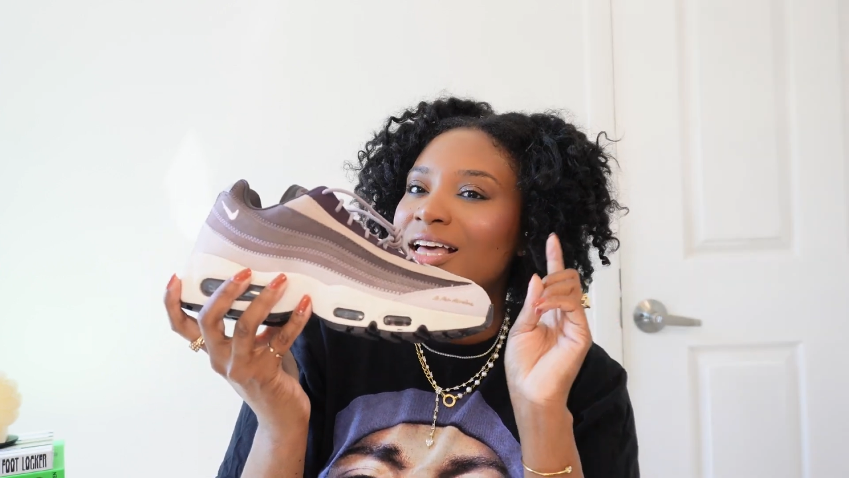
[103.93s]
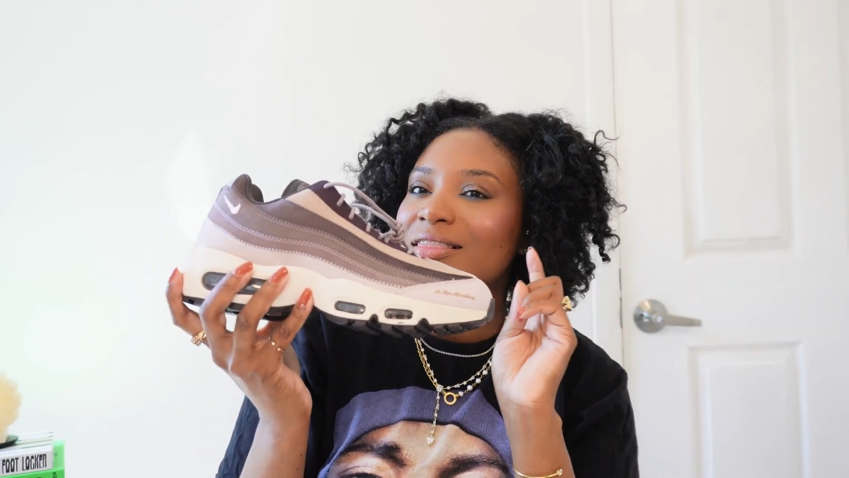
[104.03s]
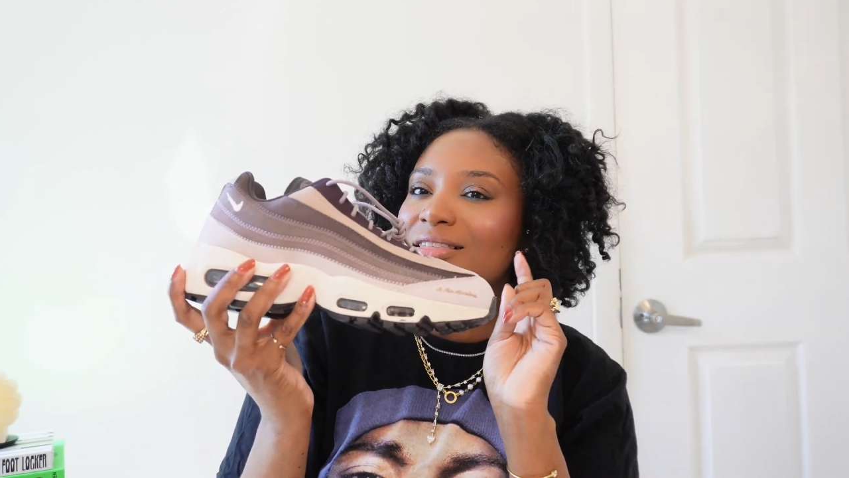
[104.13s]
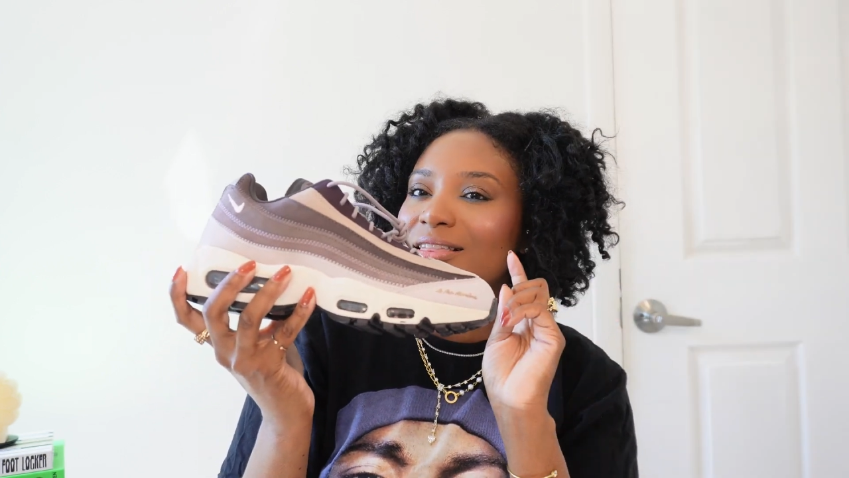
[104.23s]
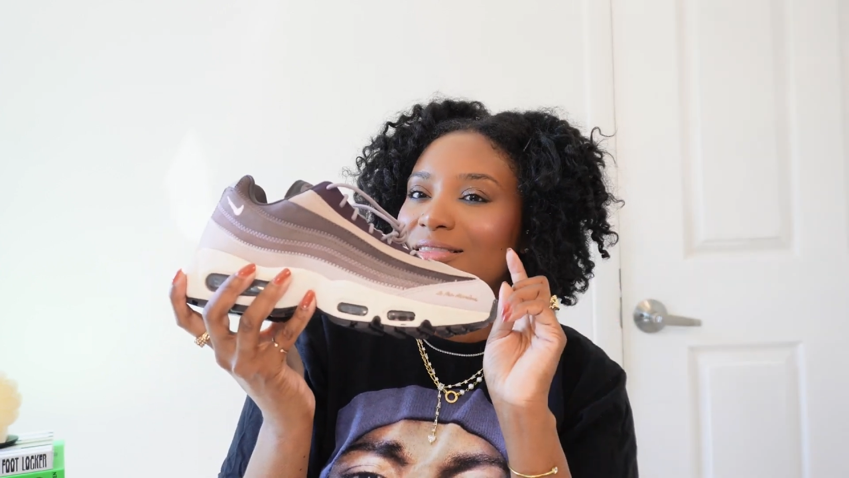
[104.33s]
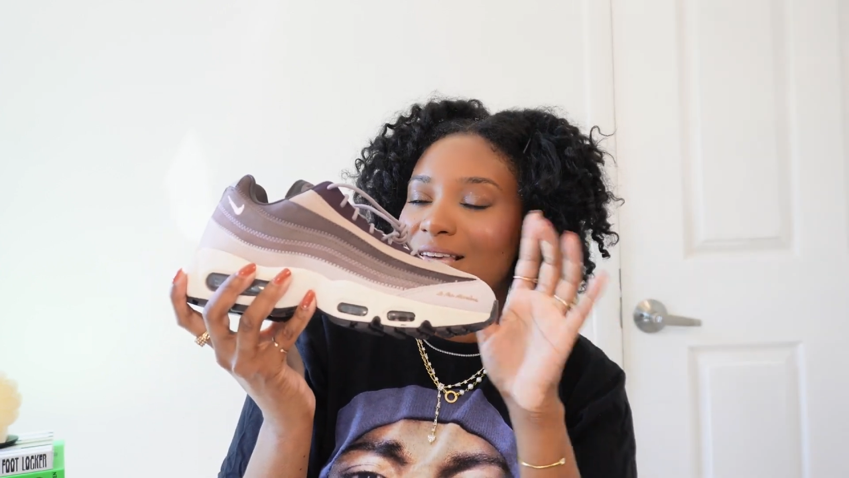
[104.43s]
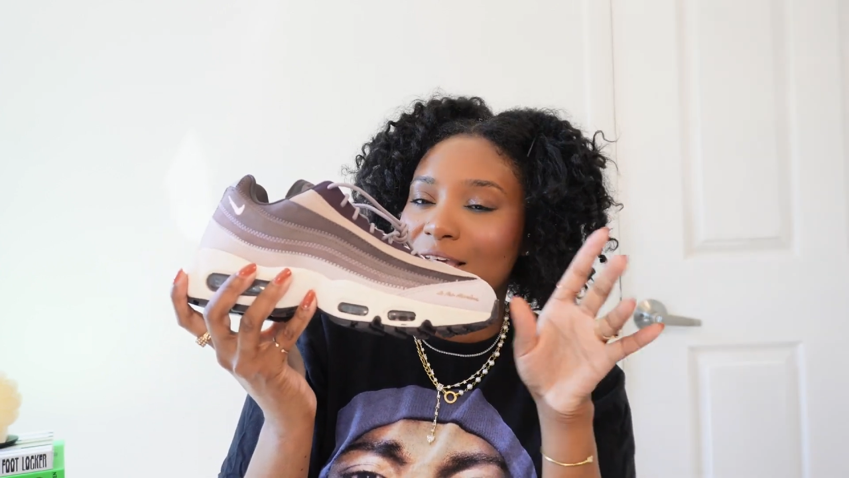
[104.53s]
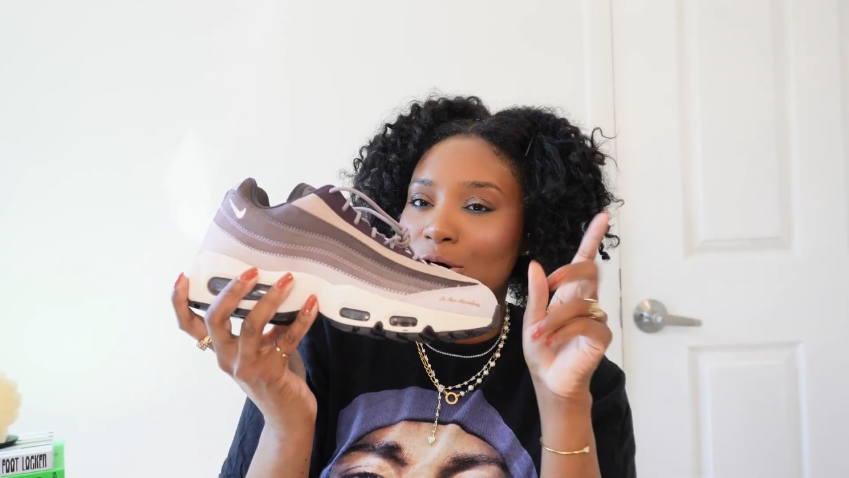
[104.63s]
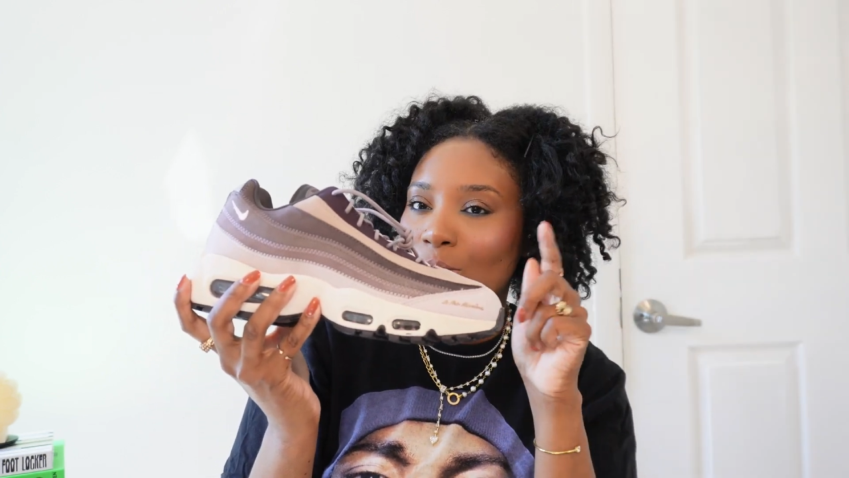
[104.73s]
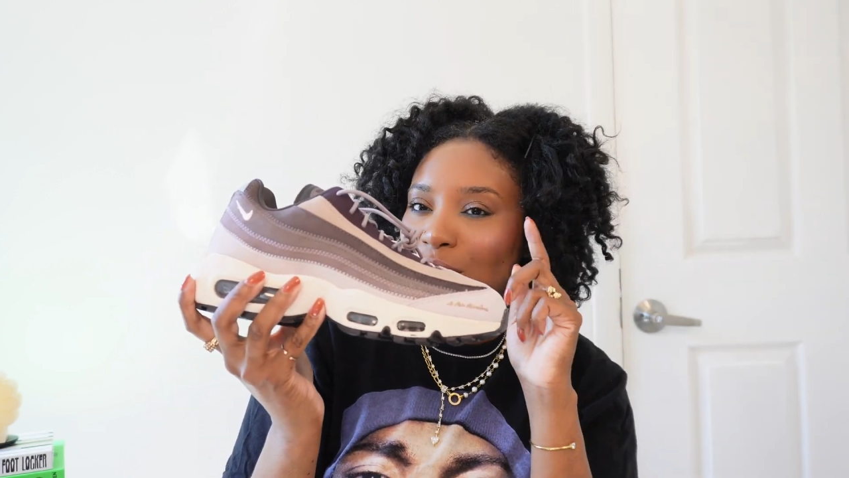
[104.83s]
than the
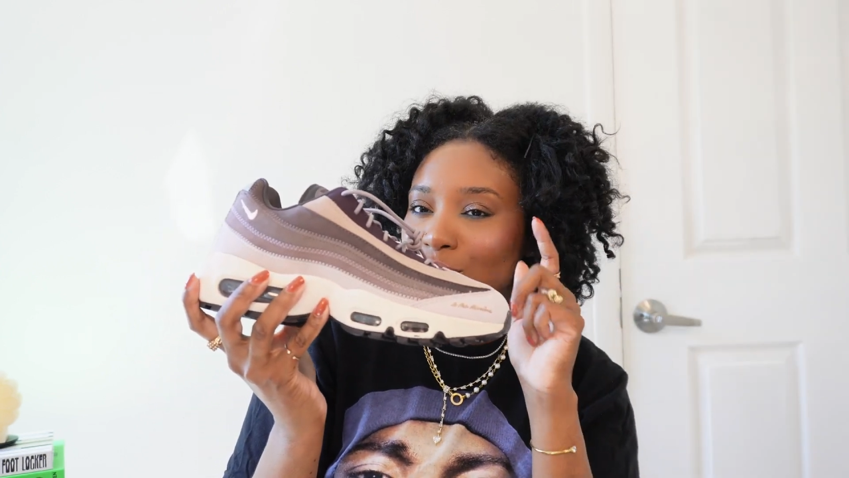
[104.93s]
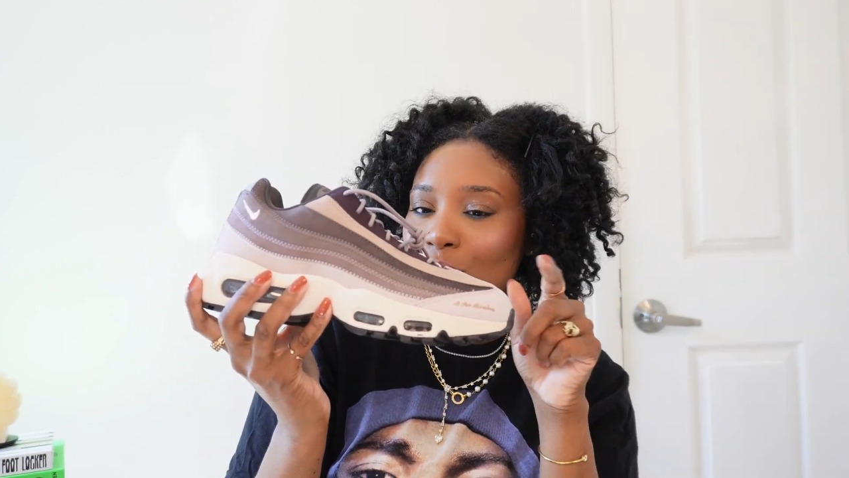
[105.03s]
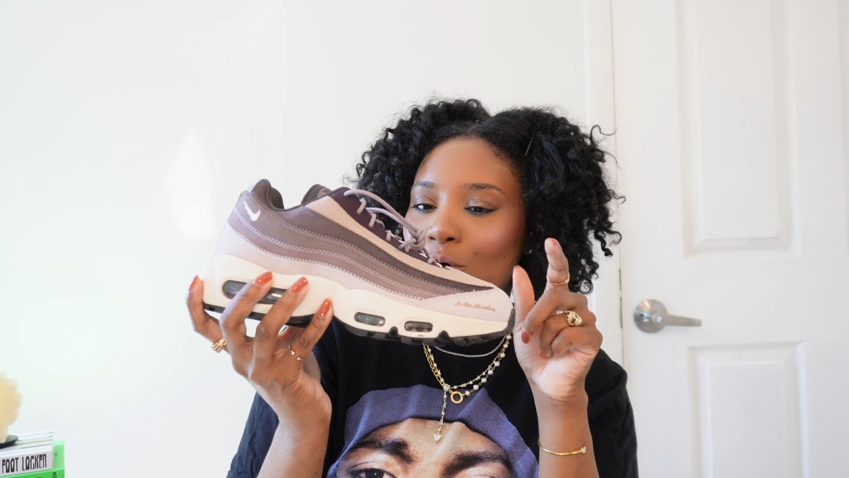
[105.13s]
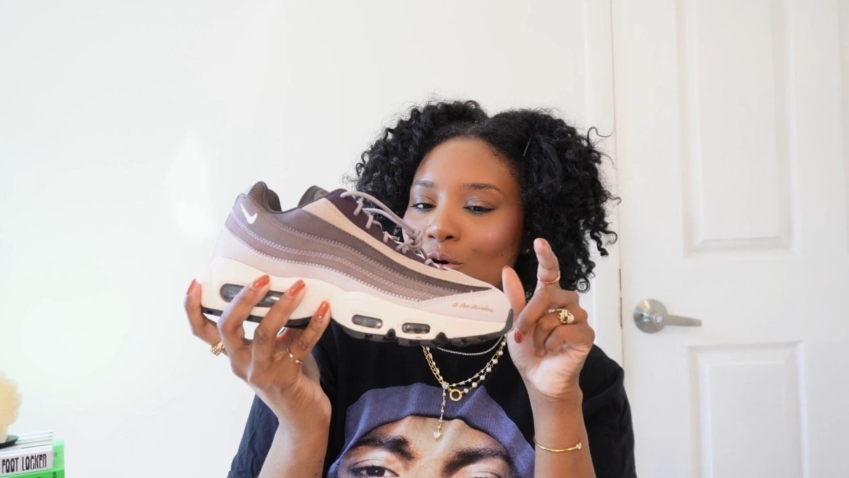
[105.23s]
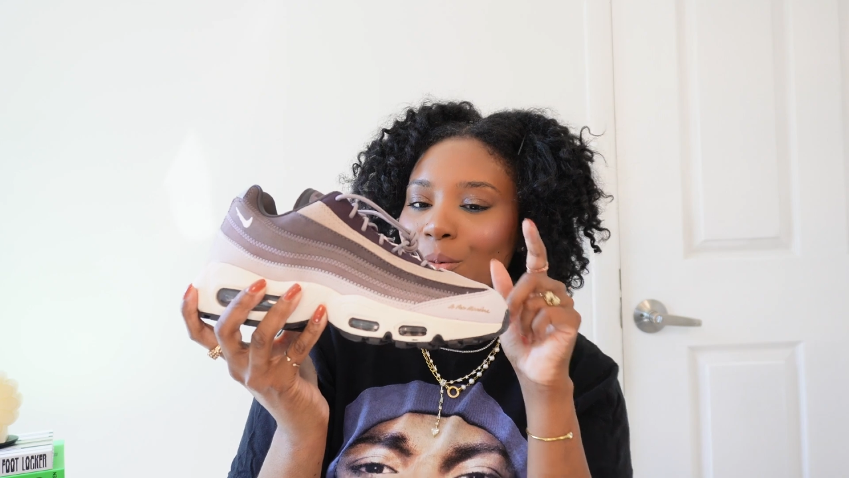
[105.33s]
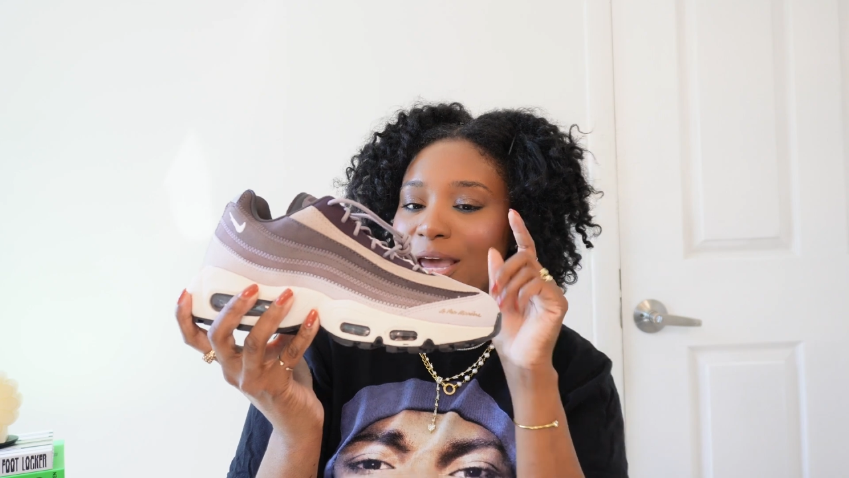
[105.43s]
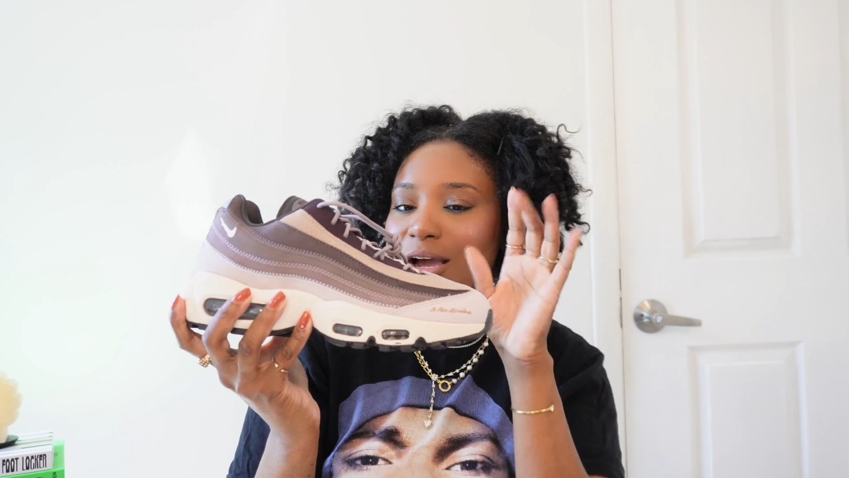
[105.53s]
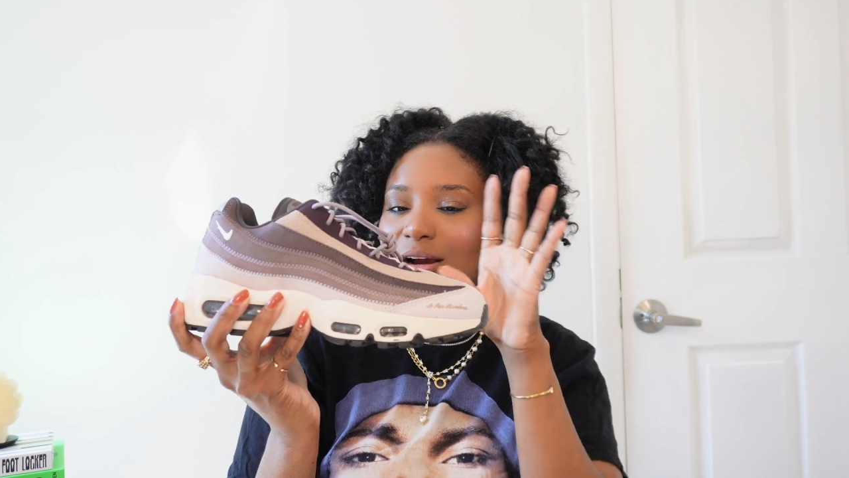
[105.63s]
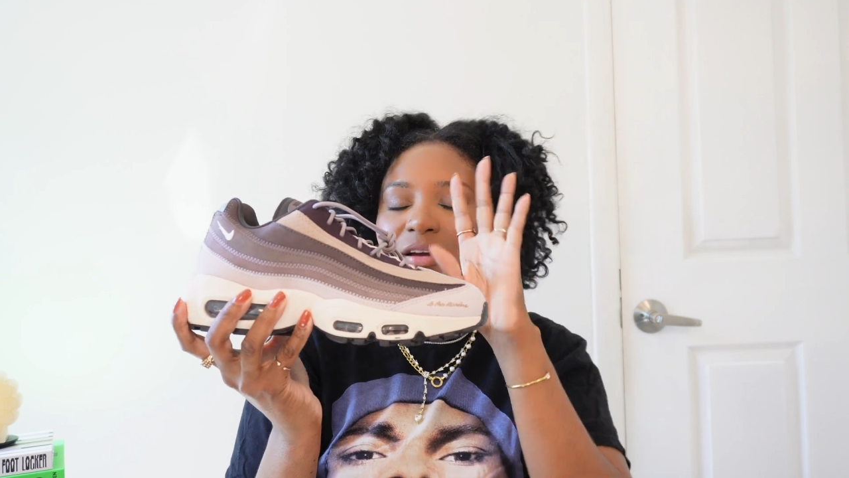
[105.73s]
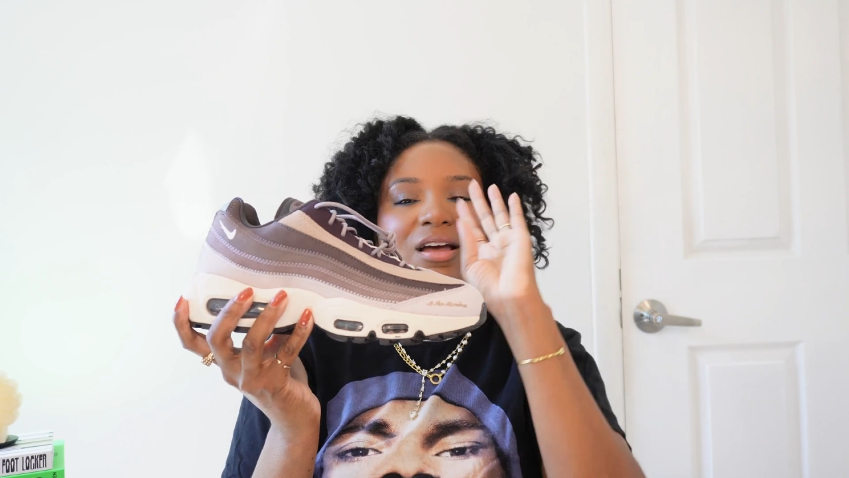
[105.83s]
hand wash cold
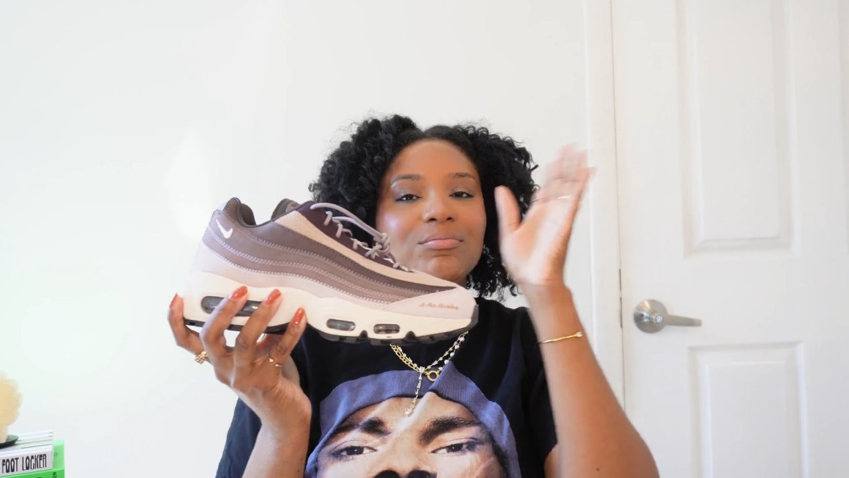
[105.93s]
pair